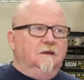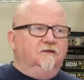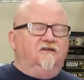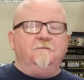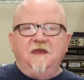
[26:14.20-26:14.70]

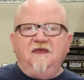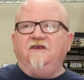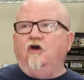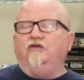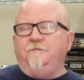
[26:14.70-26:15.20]
to me,
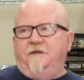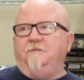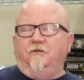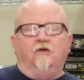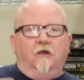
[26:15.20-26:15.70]
the only
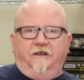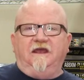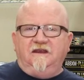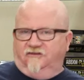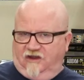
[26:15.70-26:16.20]
people who aren't
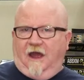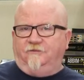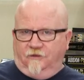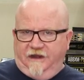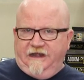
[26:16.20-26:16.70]
getting
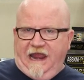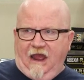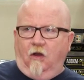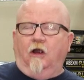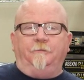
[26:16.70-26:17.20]
jobs right
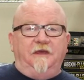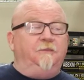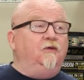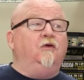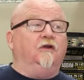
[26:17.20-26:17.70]
now are
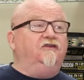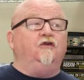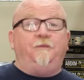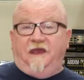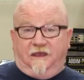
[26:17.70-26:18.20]
people who are too
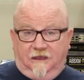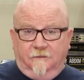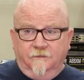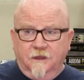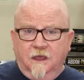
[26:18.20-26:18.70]
picky.
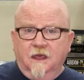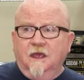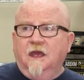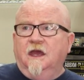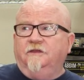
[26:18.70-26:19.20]

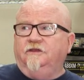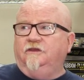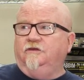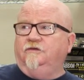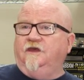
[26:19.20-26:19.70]

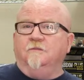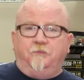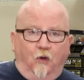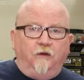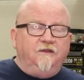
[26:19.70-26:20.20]
The
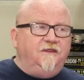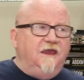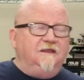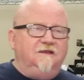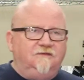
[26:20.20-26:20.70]
important
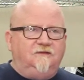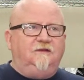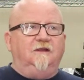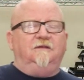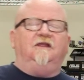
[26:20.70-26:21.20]
thing, this,
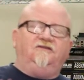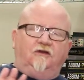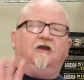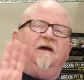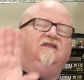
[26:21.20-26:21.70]
the, let's
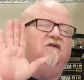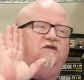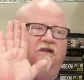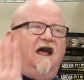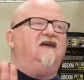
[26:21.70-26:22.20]
talk about the
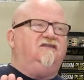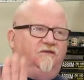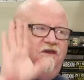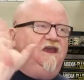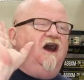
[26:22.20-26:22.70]

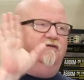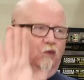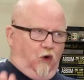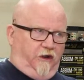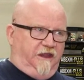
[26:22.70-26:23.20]
philosophy of
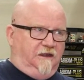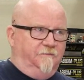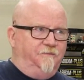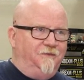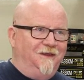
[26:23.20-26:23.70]
working.
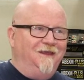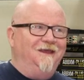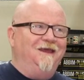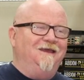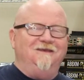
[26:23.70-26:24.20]

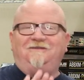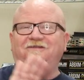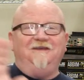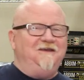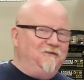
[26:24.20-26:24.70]
This
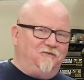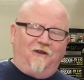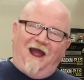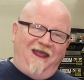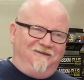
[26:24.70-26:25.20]
isn't even for
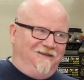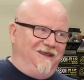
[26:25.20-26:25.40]
IT.